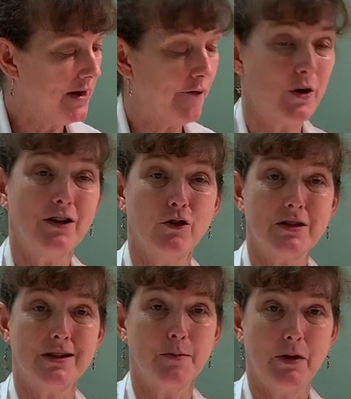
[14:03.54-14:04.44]
I've already looked
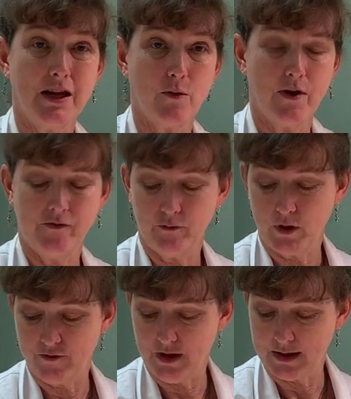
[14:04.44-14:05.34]
at the blink
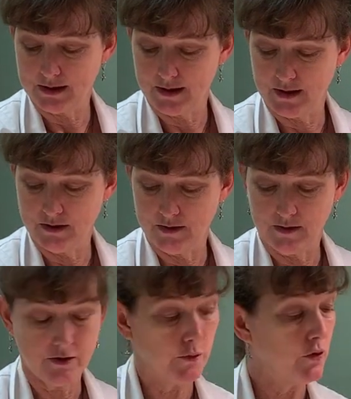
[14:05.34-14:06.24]
reflex
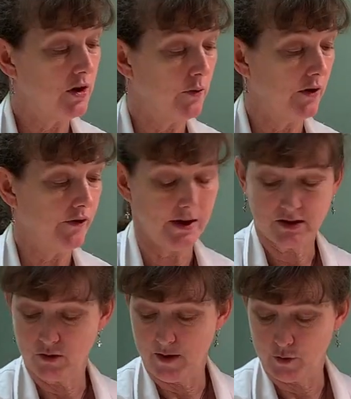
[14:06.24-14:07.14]
and the rooting reflex,
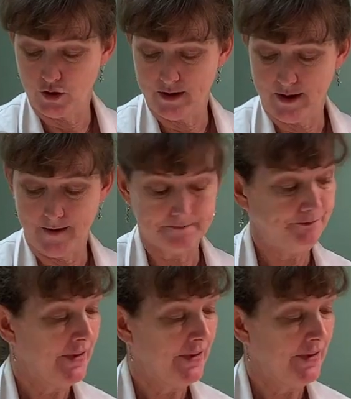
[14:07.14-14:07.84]
so I'm good there.